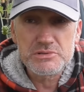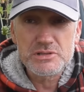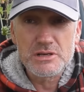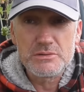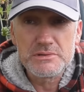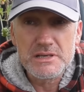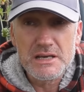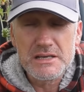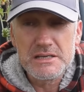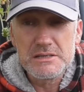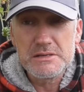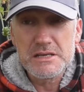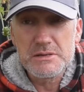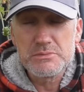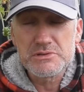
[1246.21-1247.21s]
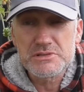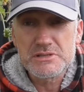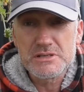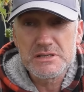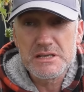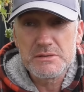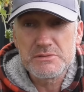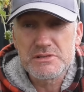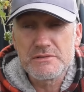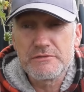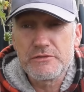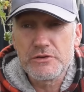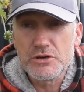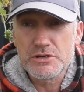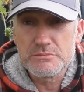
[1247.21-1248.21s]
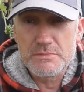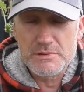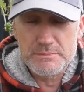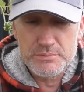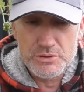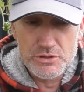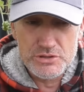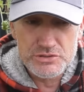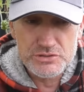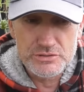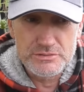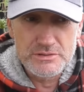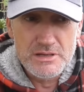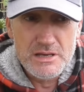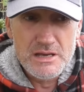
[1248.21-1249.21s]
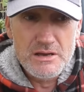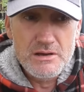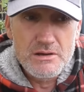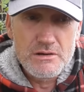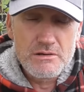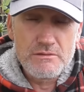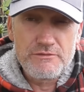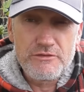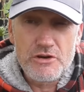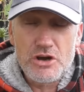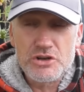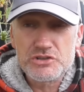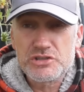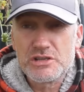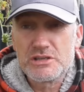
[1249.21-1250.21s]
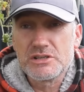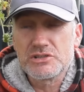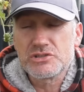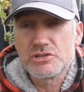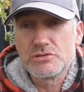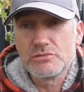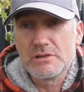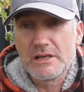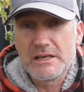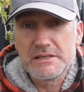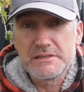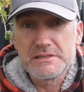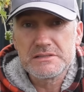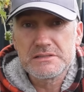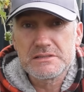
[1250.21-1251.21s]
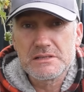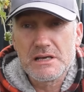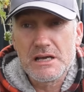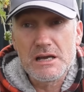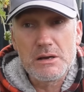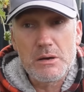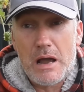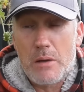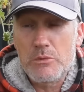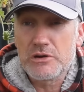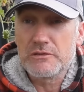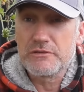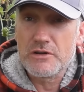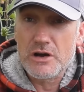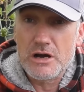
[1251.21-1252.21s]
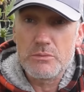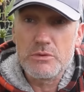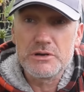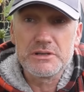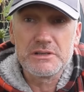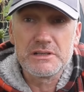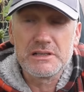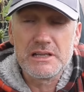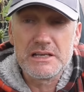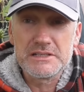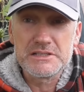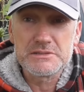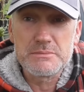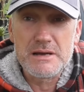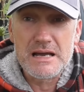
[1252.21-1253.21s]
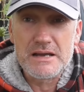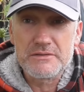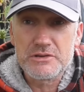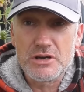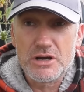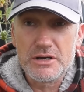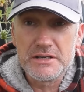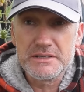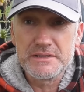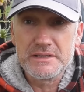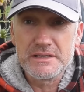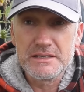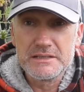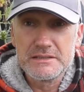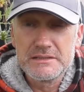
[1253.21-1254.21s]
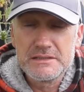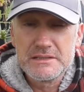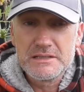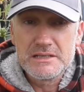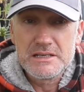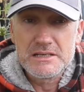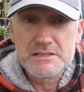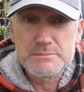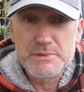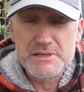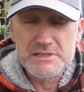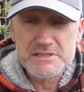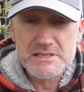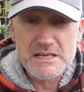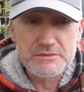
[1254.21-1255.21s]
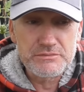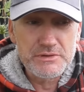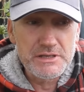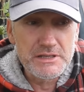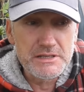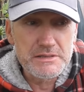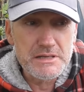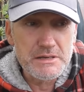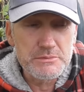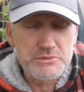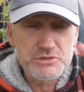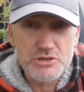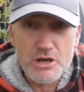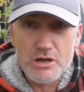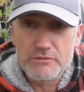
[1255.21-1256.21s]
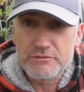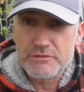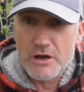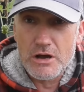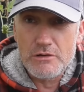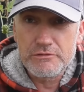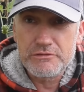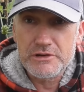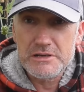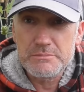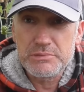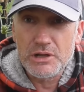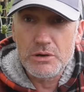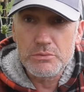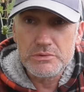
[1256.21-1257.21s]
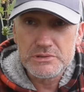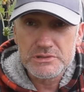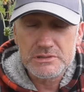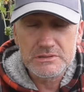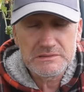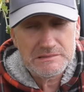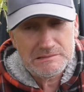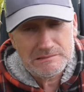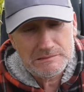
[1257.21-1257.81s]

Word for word: So yeah, he, he was the he was the third person. Unfortunately, the two ladies, uh, I would have thought one of the ladies might have got in there. It's a bit sad, really. That was all all three blokes.